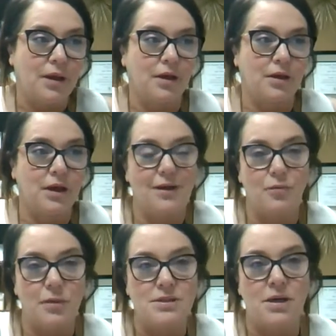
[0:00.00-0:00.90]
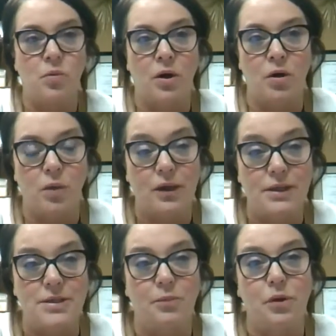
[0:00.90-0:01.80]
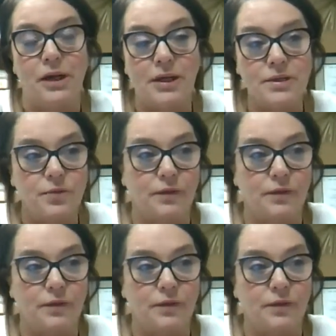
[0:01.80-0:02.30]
It could even be done while you're working somewhere else.